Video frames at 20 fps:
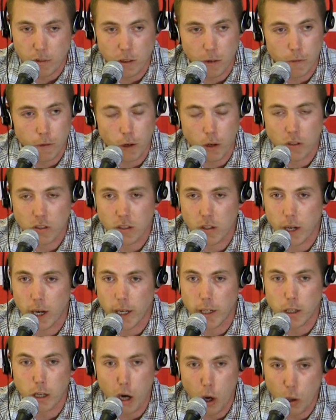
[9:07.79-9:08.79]
So, folks,
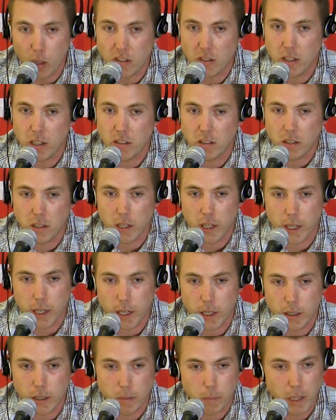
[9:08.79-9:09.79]
I know it's easy to
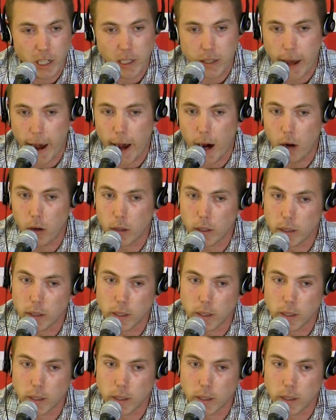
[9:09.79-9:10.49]
get beat down,